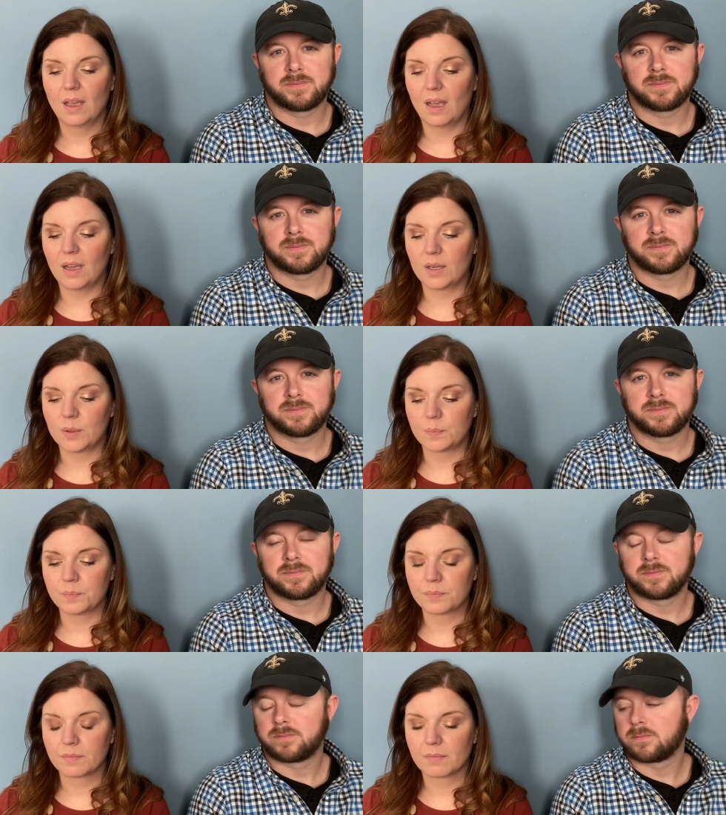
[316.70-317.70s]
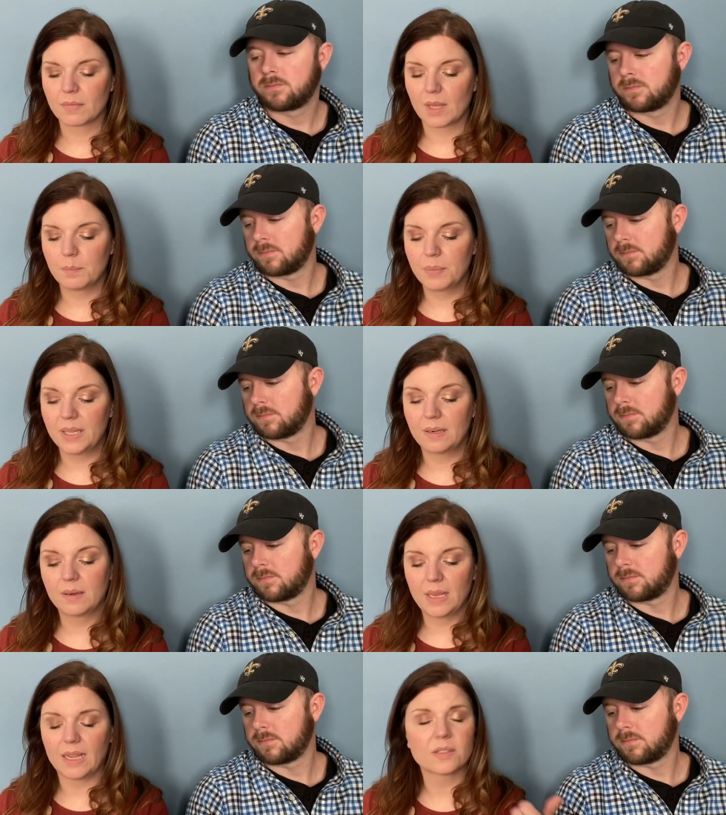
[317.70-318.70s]
Speaker 1: Um, but
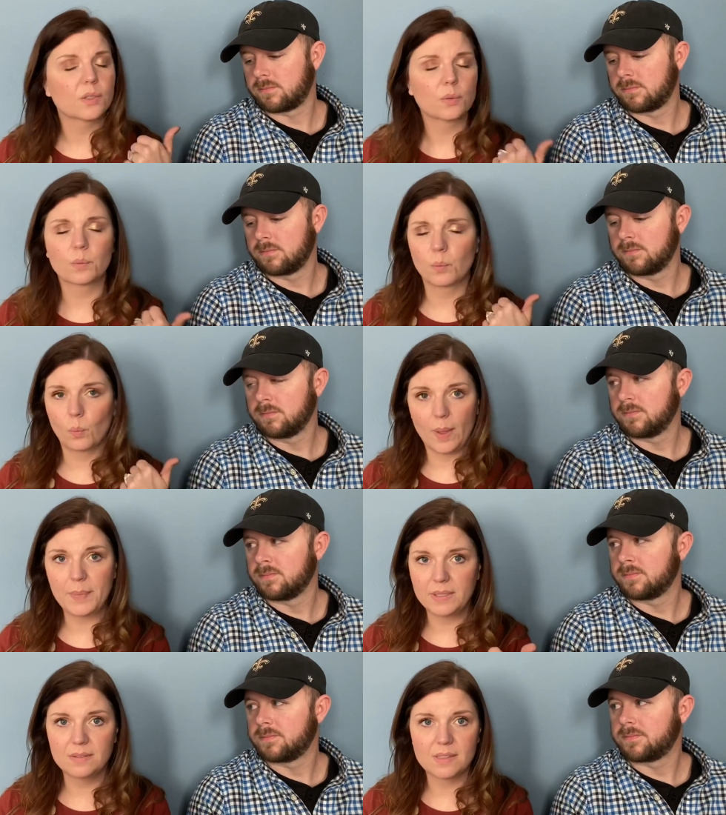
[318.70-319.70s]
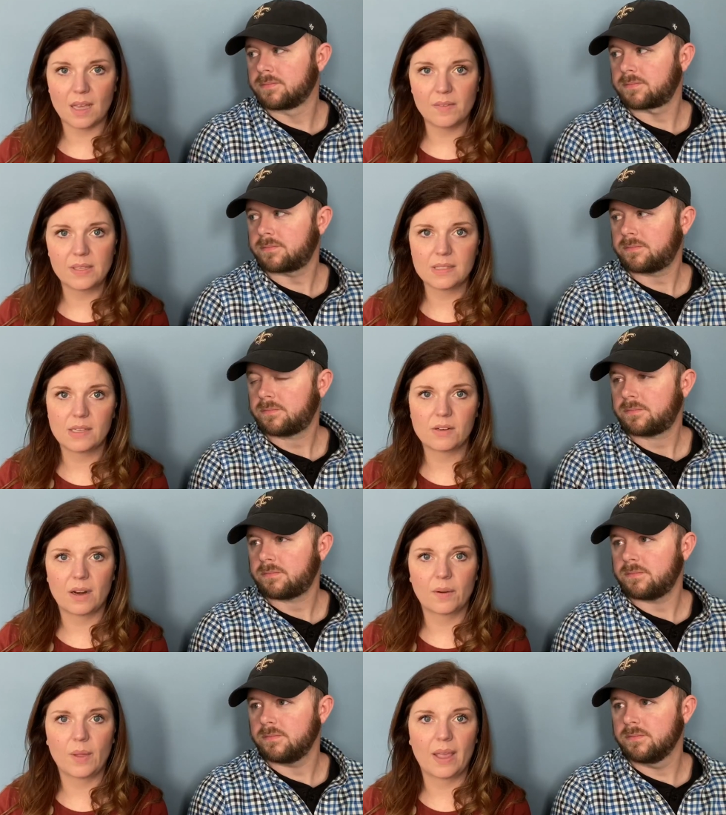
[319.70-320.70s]
yeah, so weapons obviously are
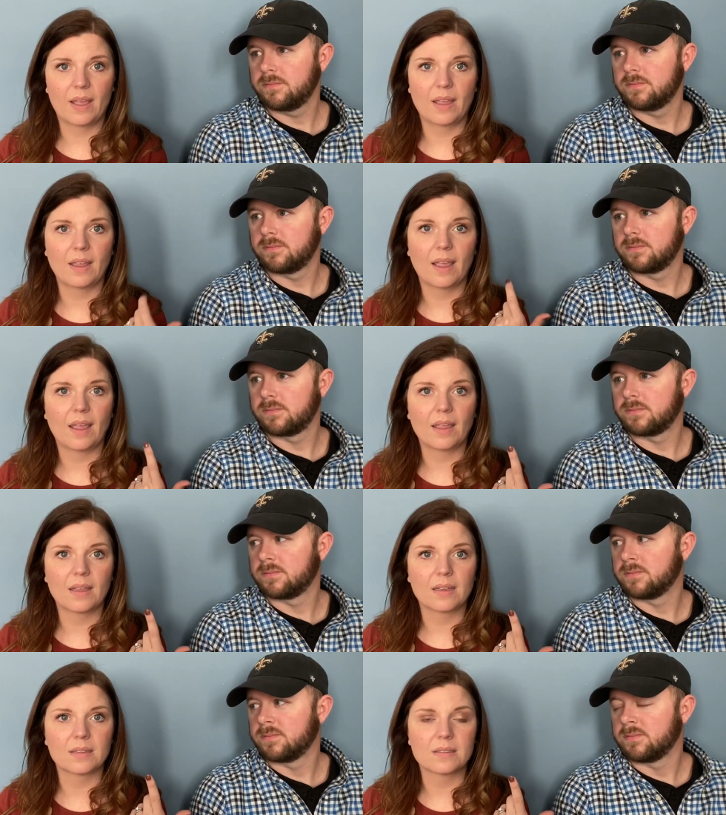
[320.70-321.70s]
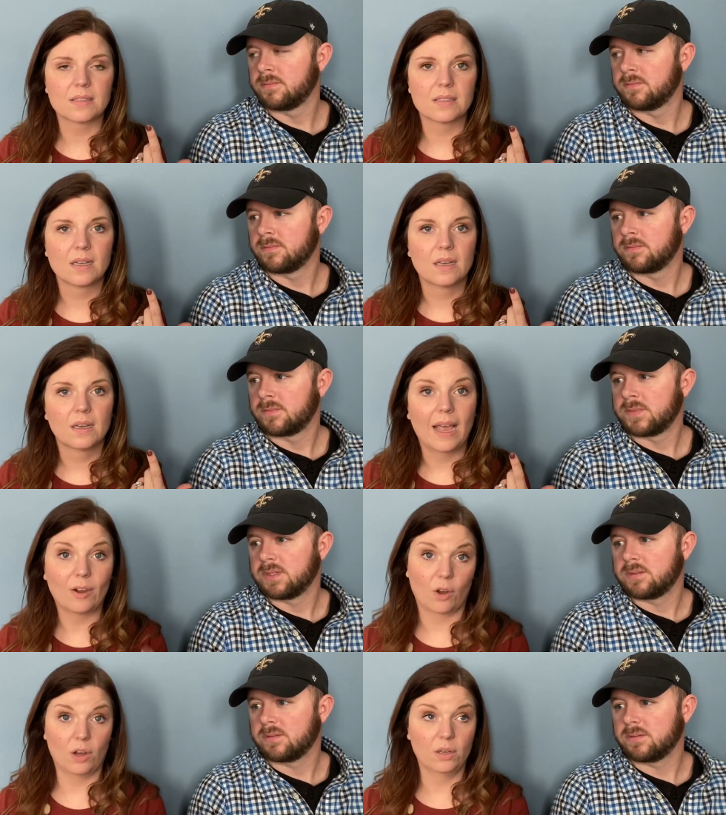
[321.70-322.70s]
not okay, and
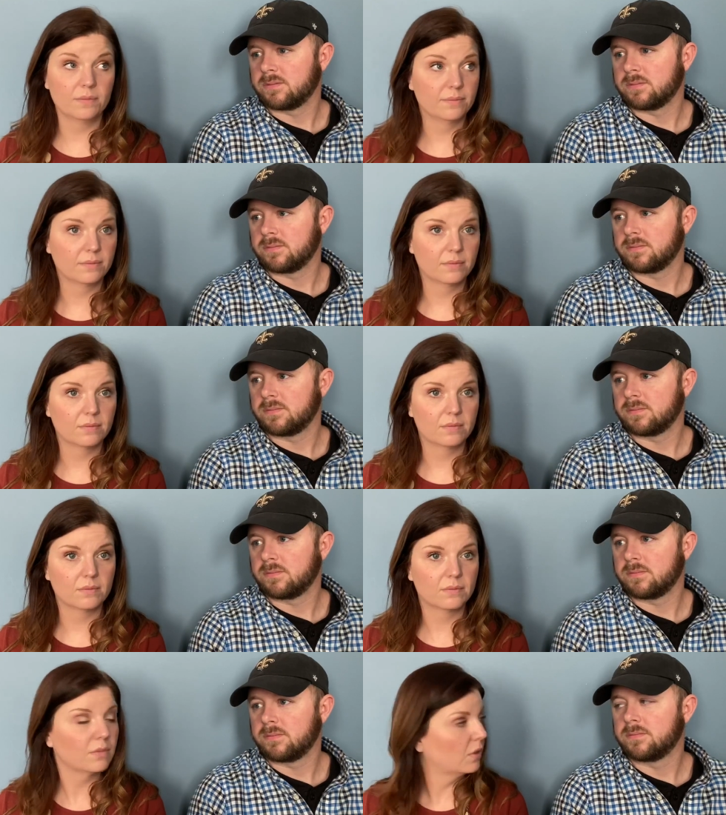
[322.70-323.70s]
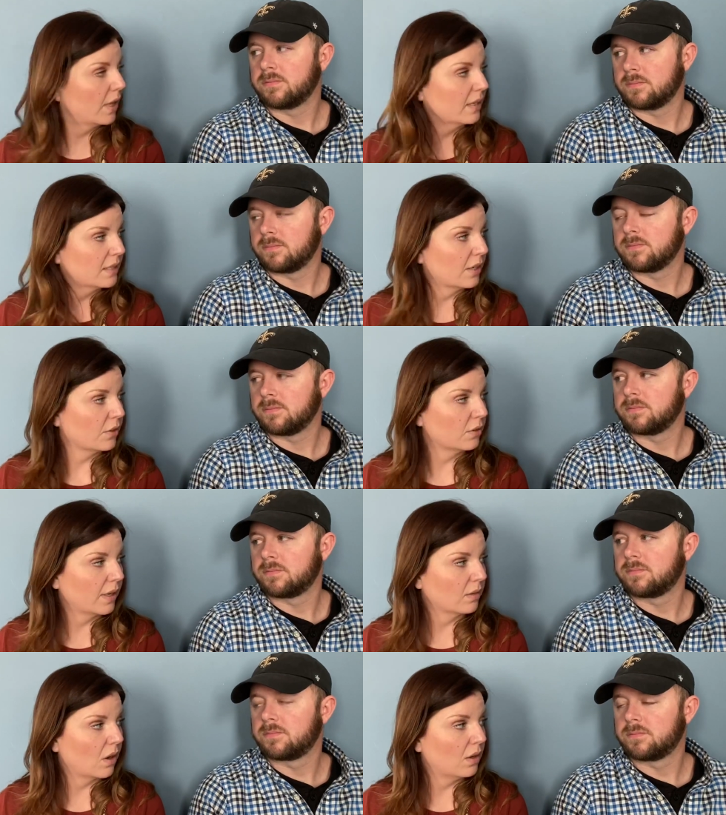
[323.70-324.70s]
alcohol can't take your own
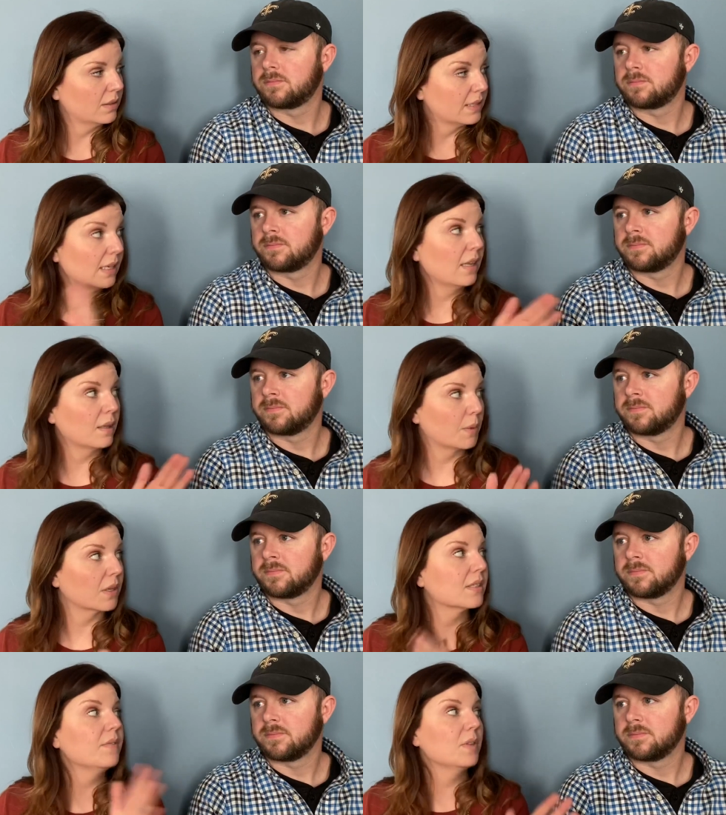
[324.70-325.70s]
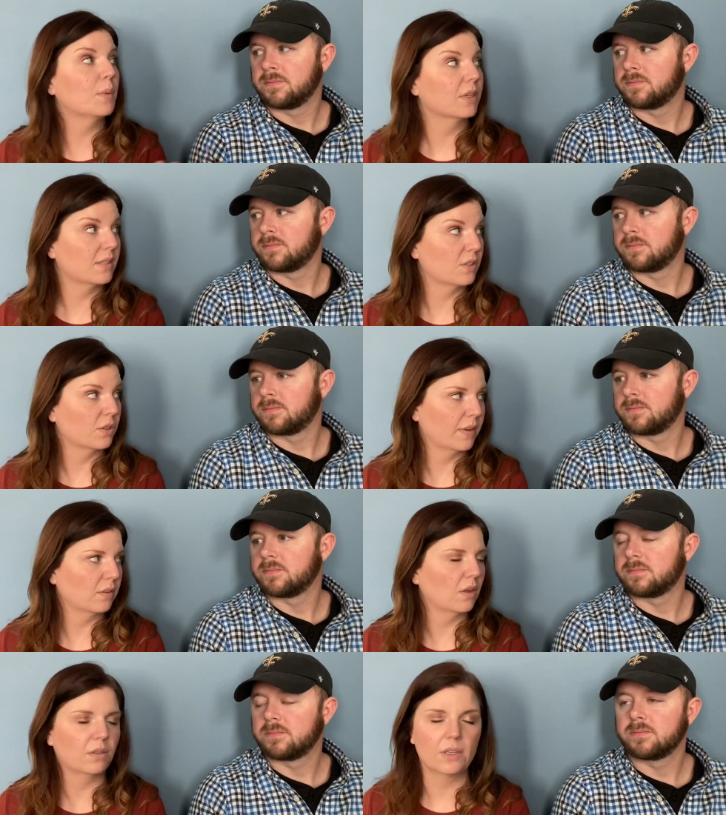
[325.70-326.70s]
alcohol into any of the parks, even the parks that serve
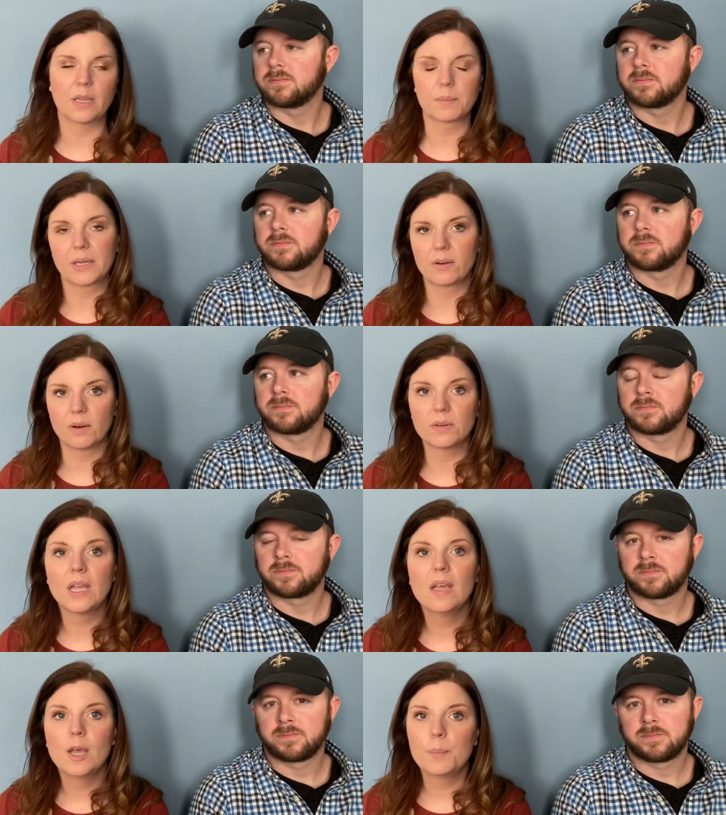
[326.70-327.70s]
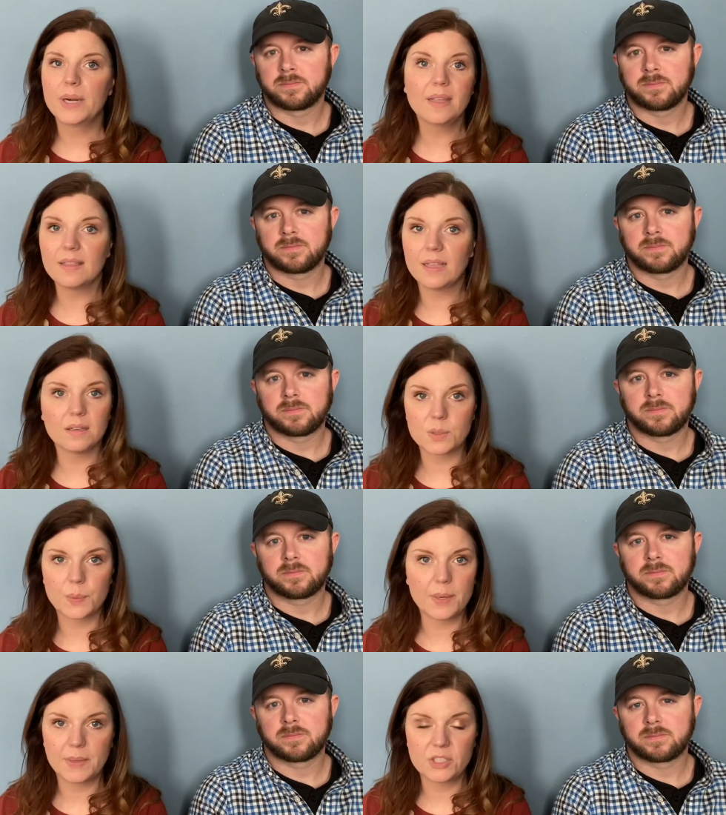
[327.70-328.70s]
alcohol, you can't bring your own. But anything else
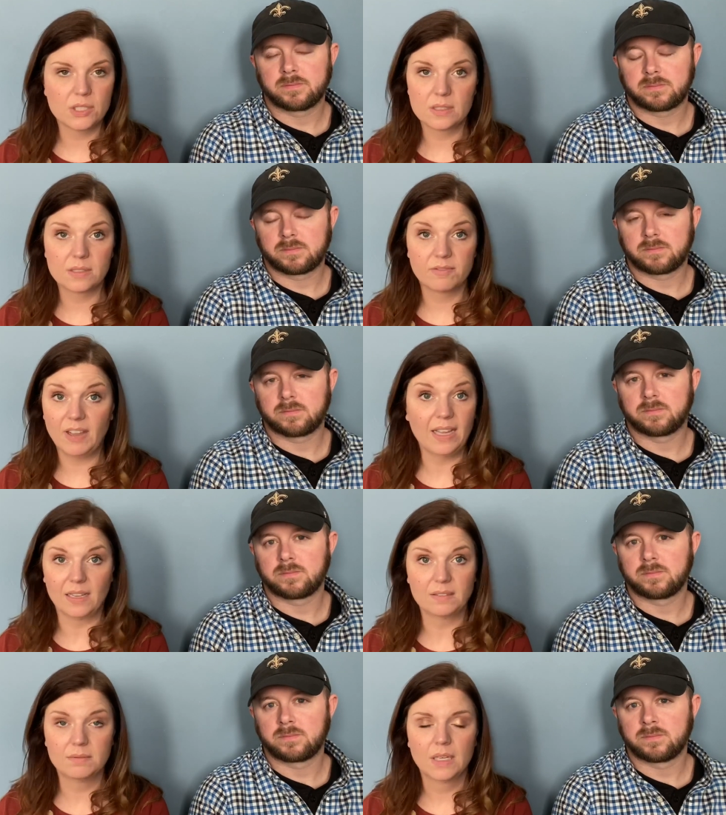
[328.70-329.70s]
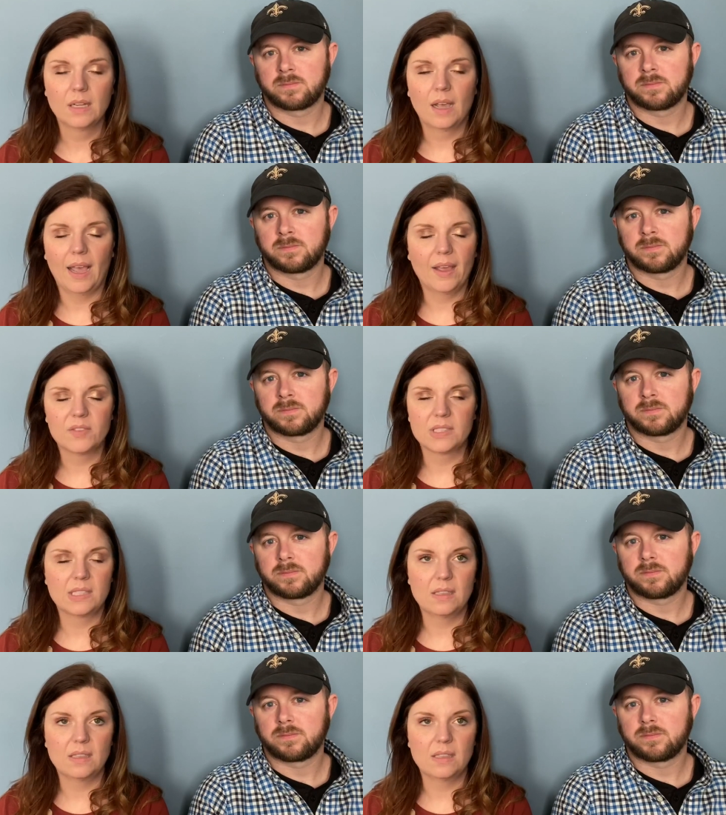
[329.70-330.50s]
pretty much is fine. I haven't seen